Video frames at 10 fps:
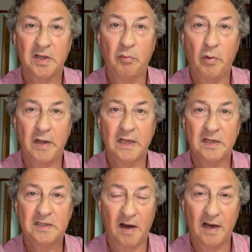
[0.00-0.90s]
are working
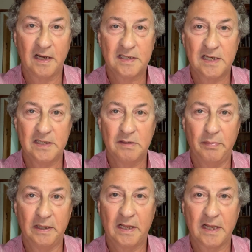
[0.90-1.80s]
tirelessly to
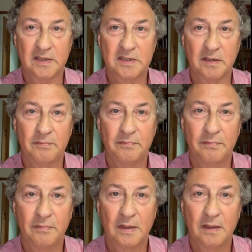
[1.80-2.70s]
beat cancer.
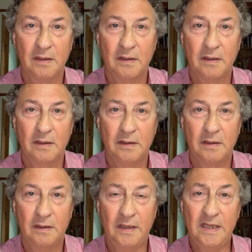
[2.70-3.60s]

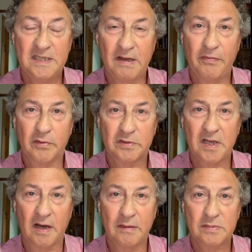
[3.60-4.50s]
In these difficult
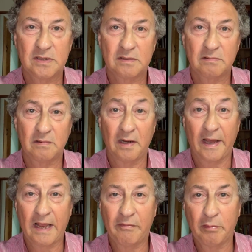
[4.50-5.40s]
times,
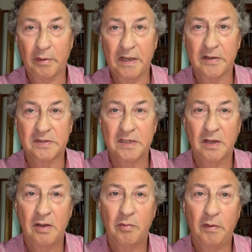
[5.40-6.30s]
like everyone else,
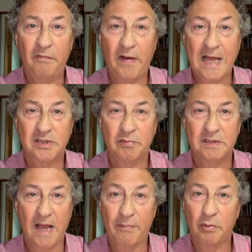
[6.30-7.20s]
we've had to
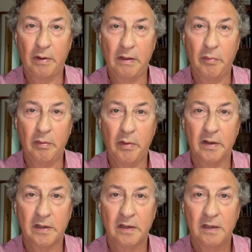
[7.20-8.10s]
adapt the way we
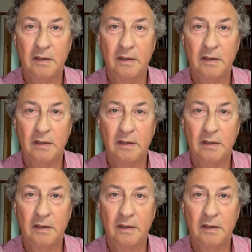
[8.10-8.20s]
work.